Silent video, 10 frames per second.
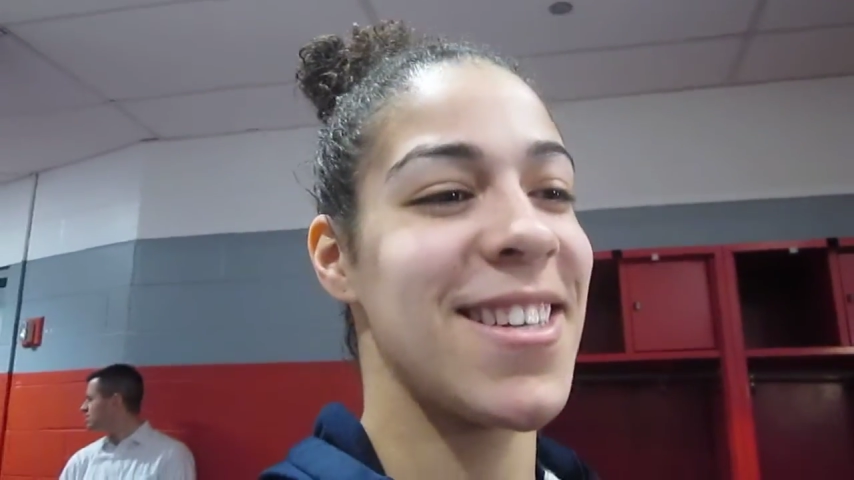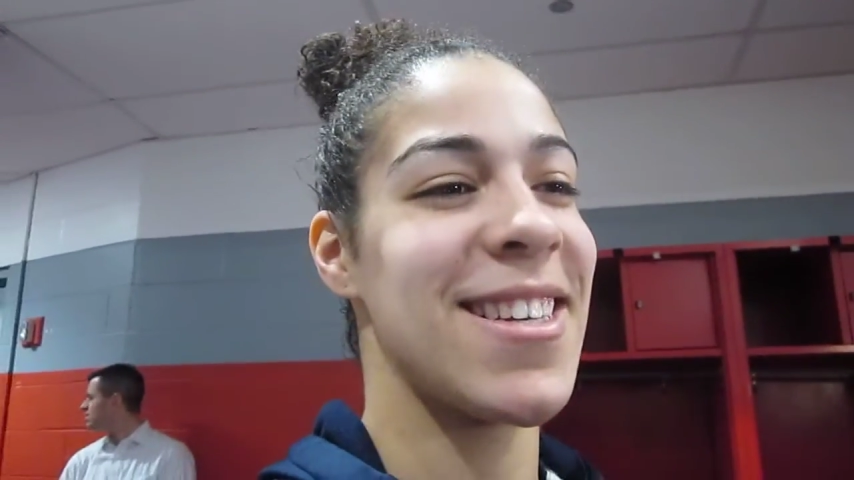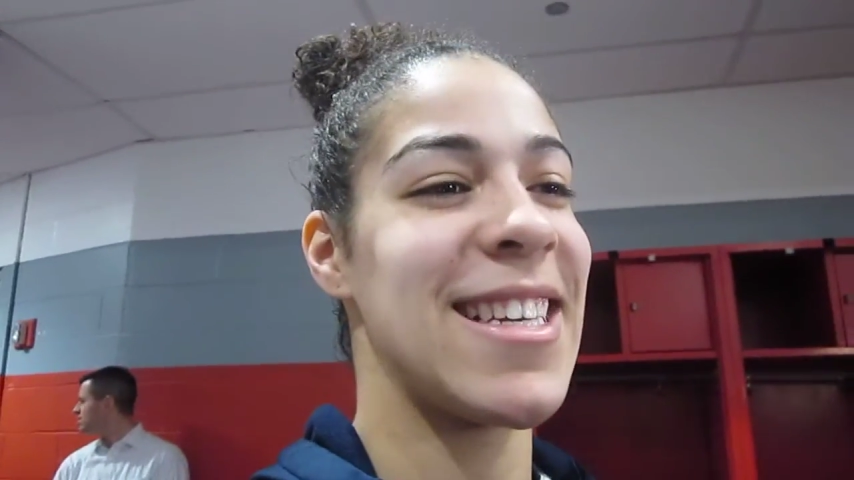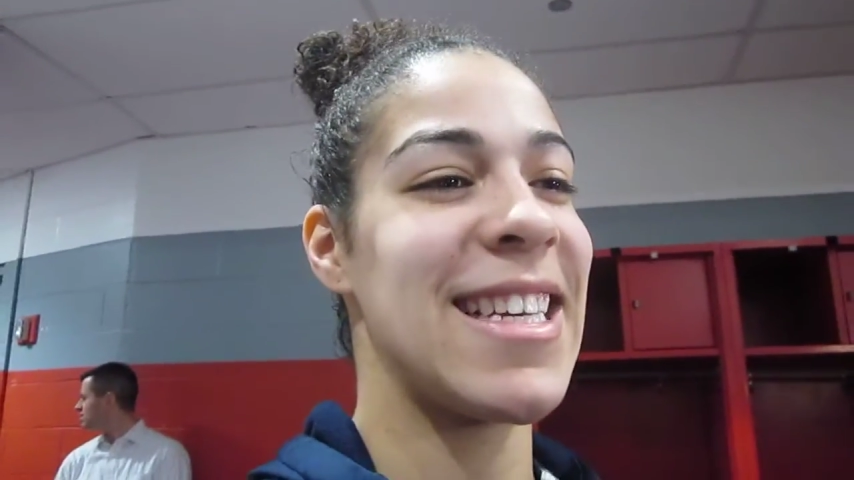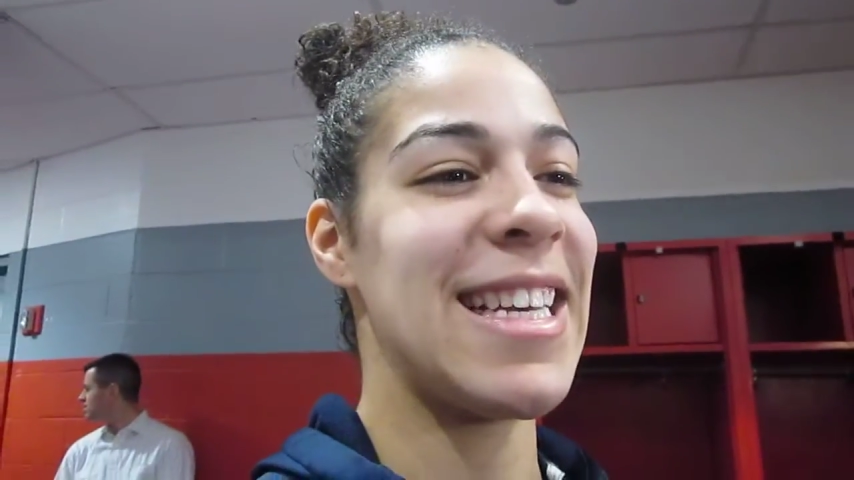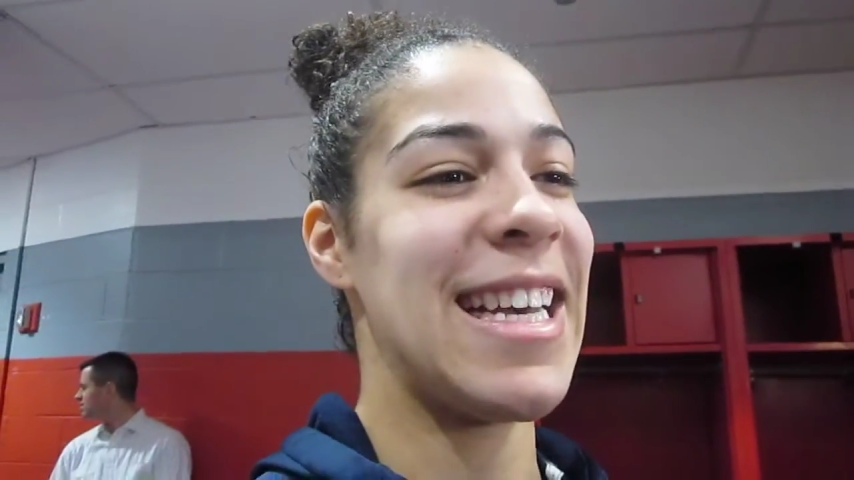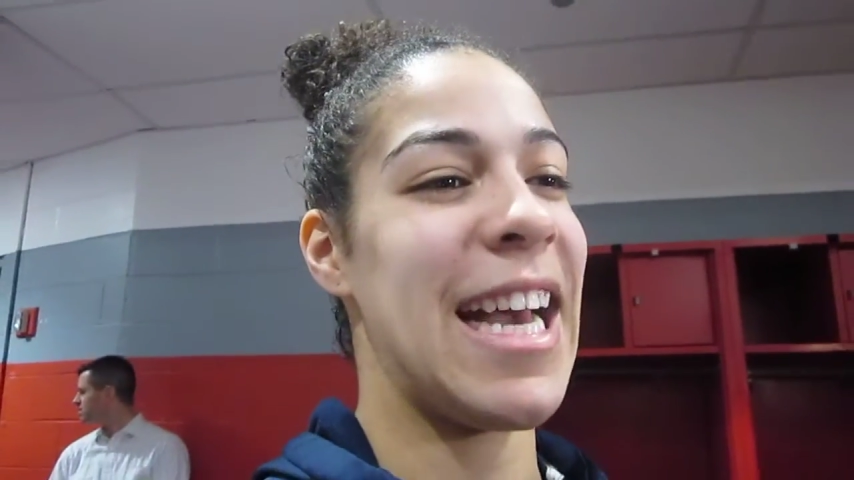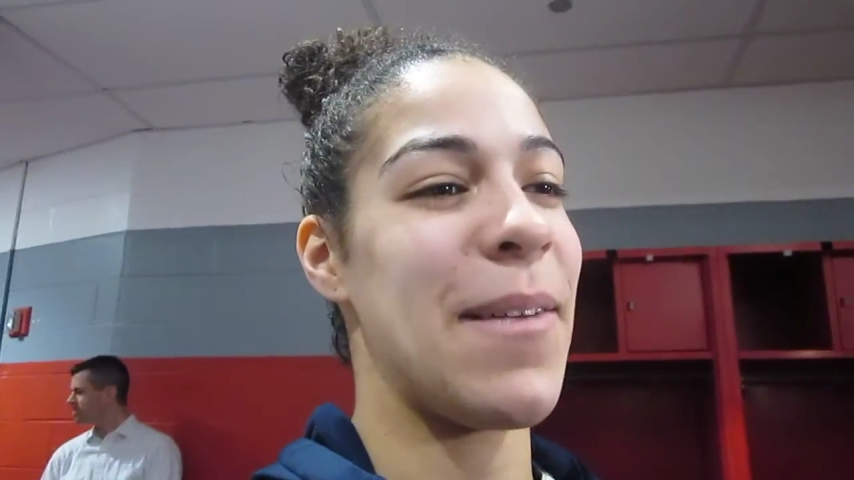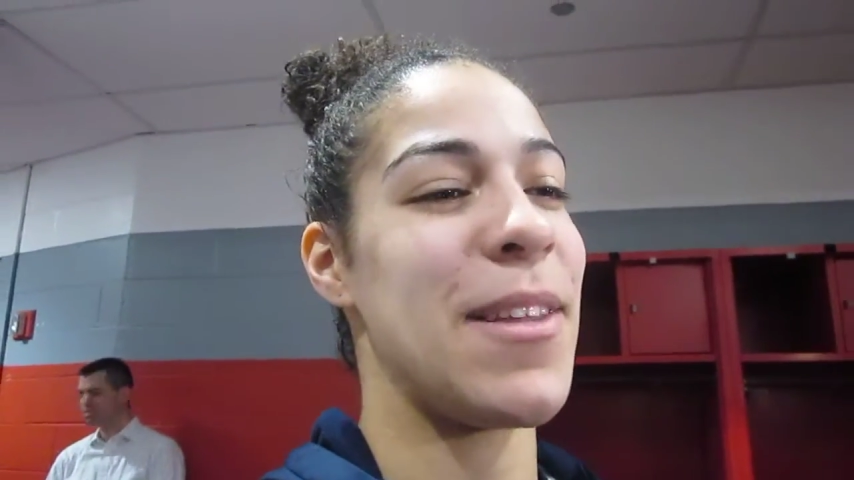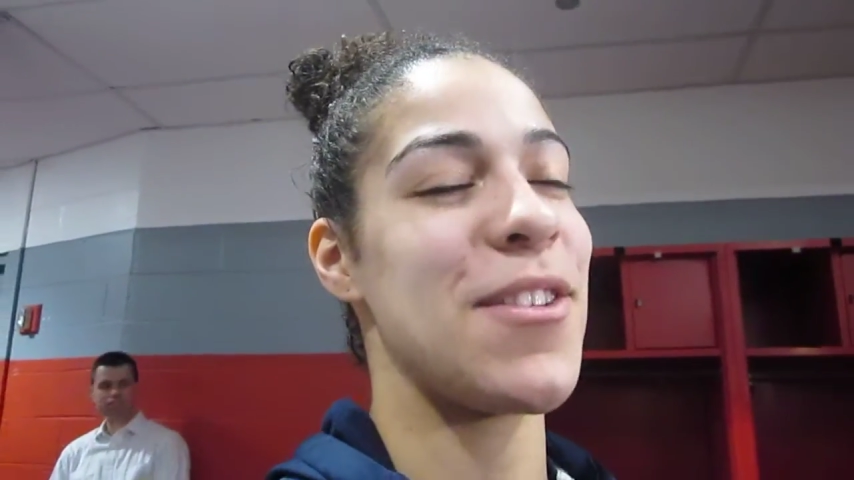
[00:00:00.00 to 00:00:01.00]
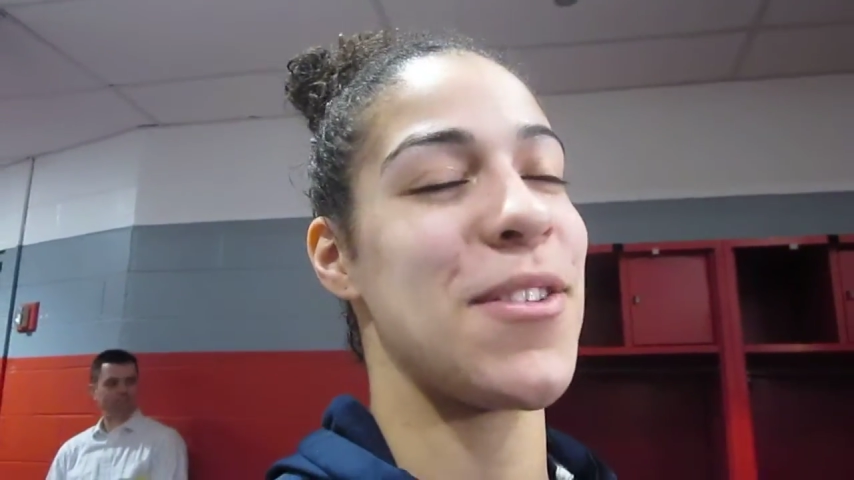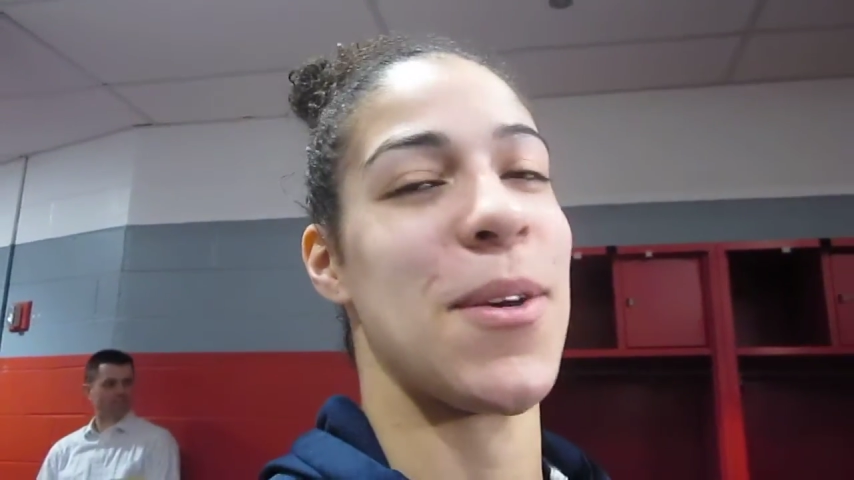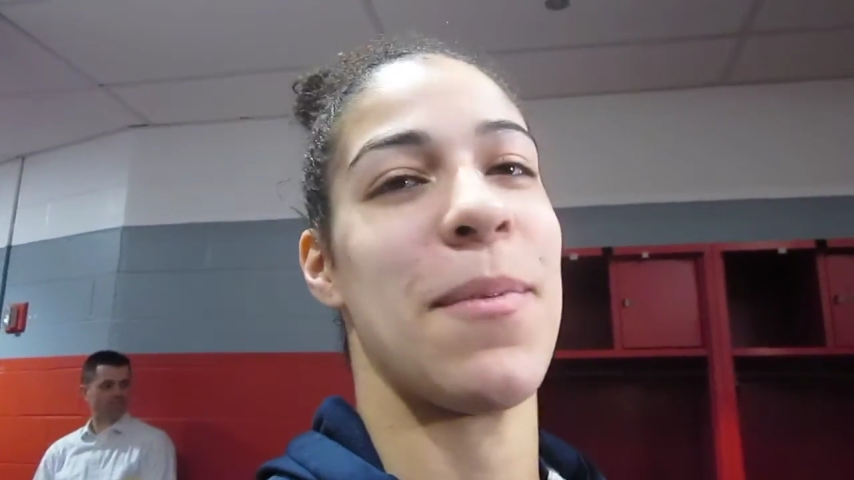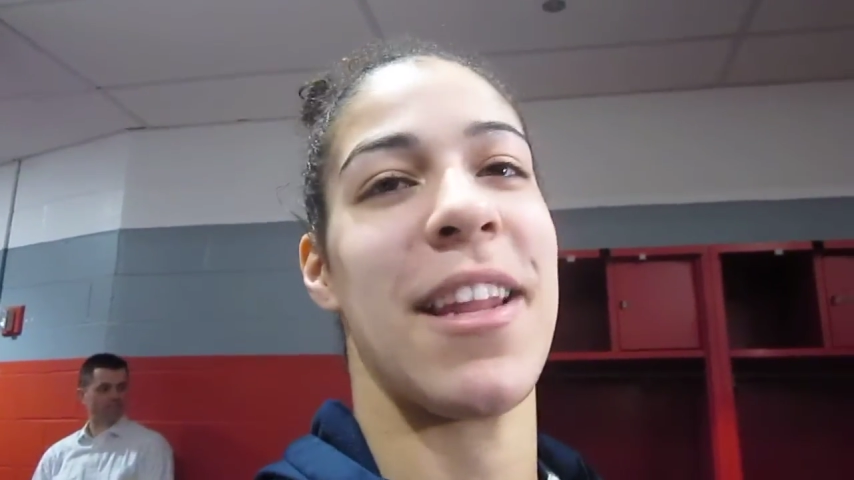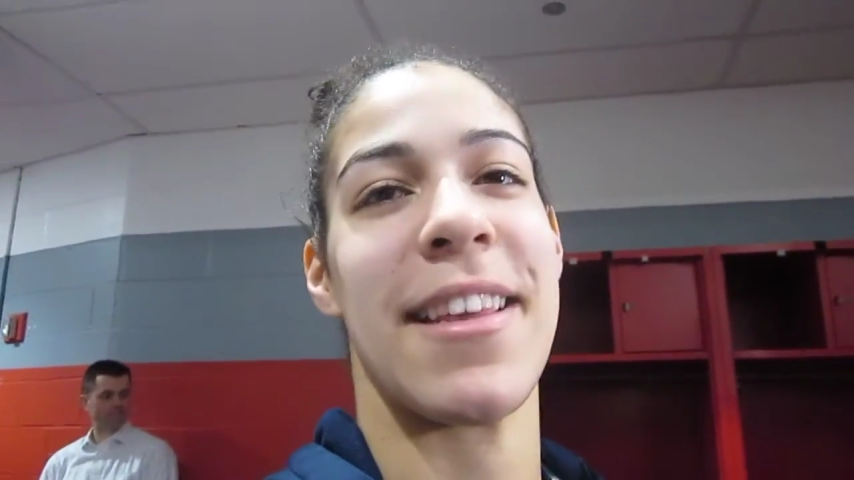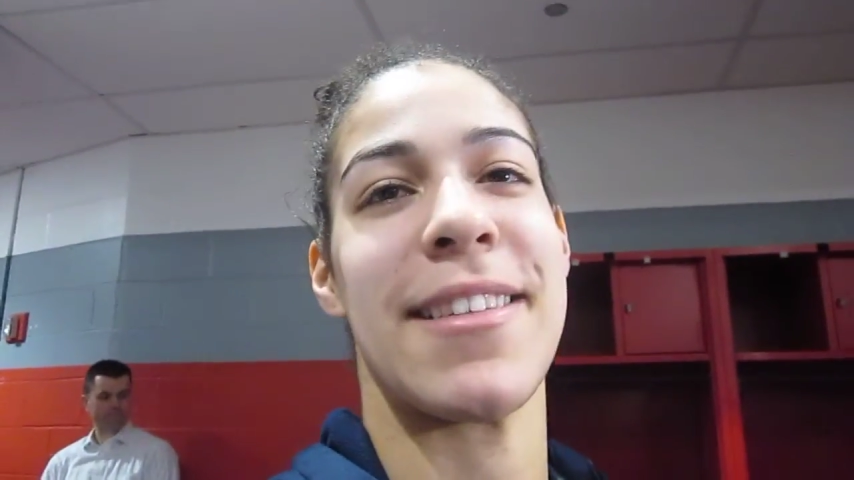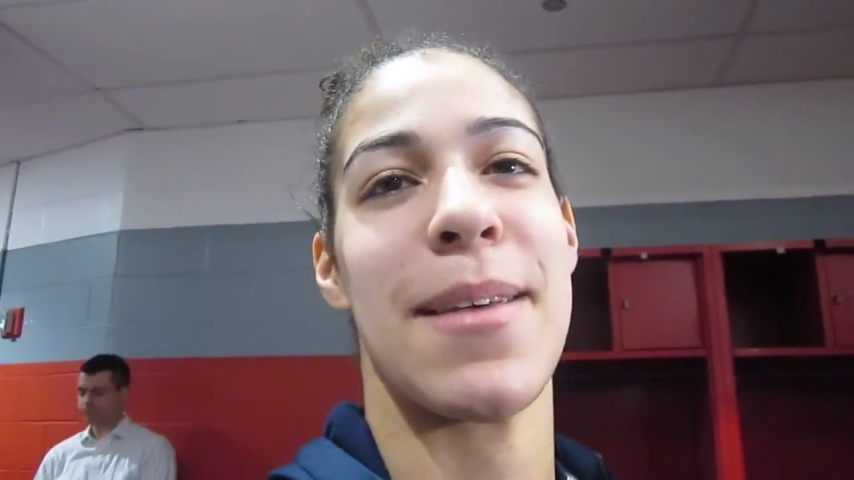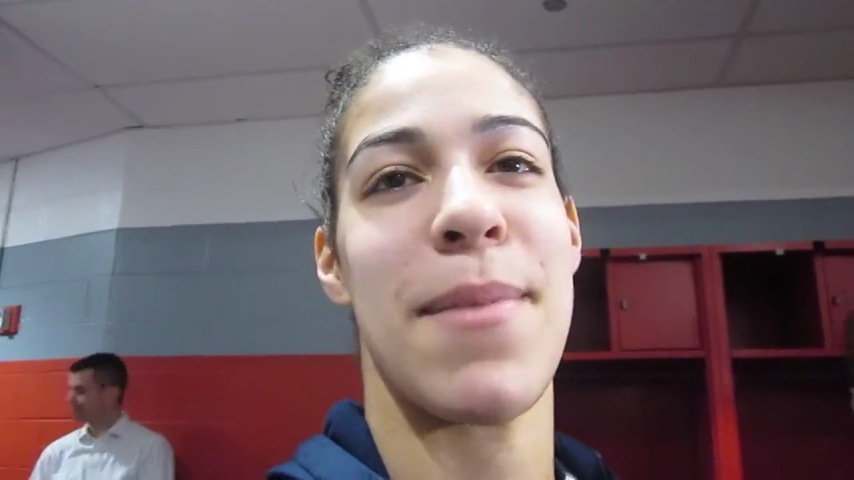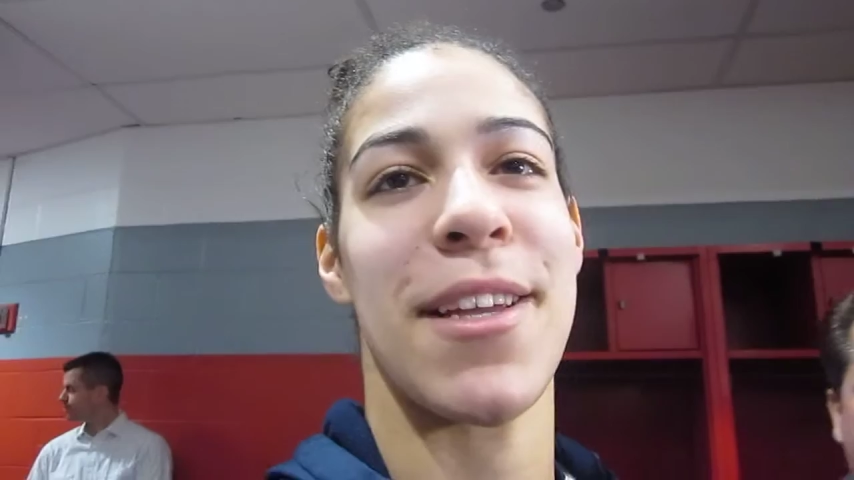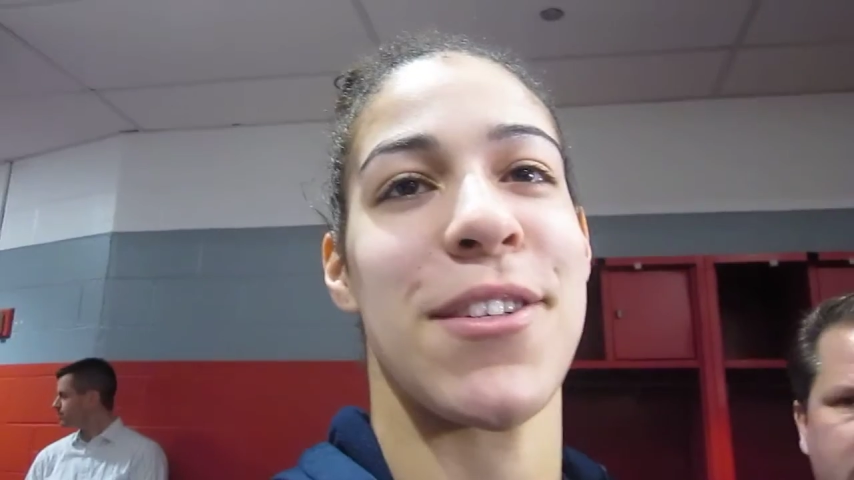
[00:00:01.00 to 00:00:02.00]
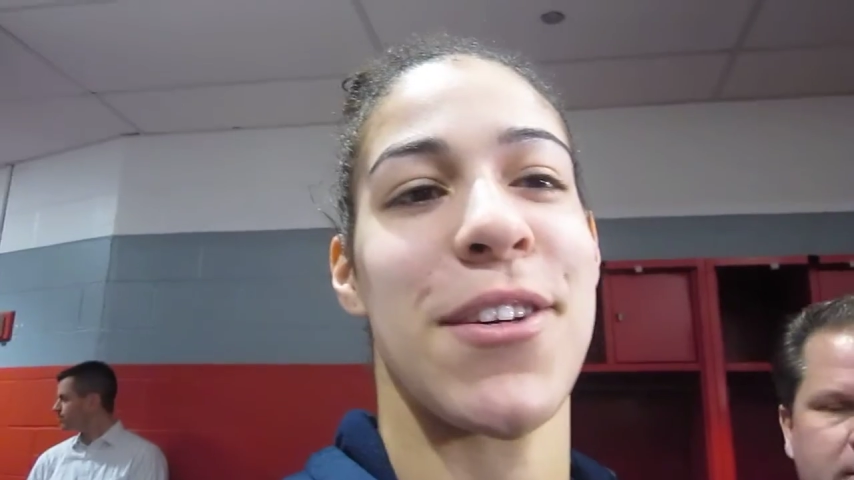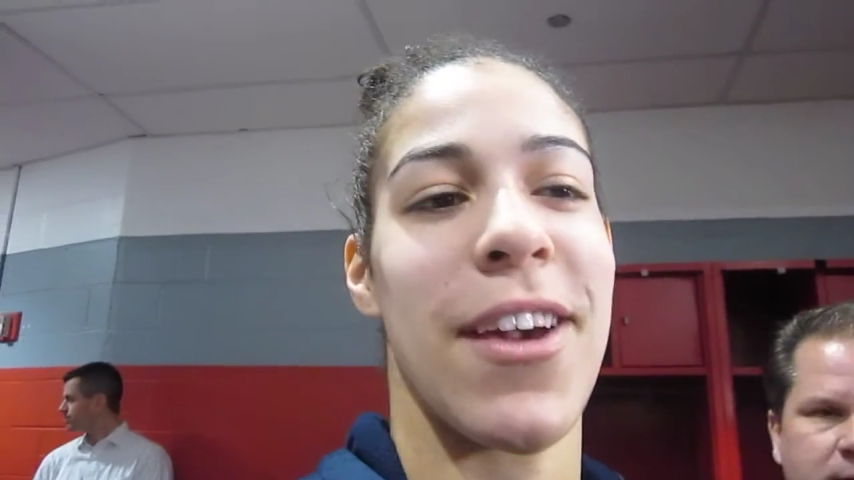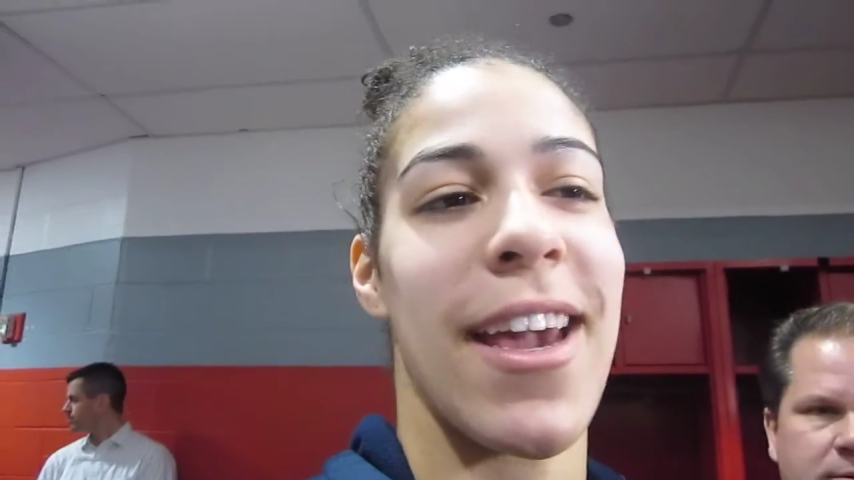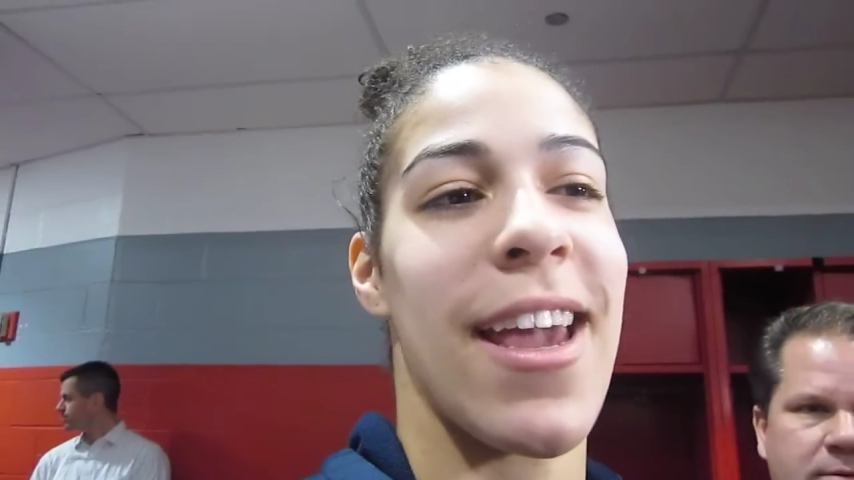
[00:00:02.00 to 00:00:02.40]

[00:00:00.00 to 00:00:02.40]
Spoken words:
I mean, there's so many things that makes her great,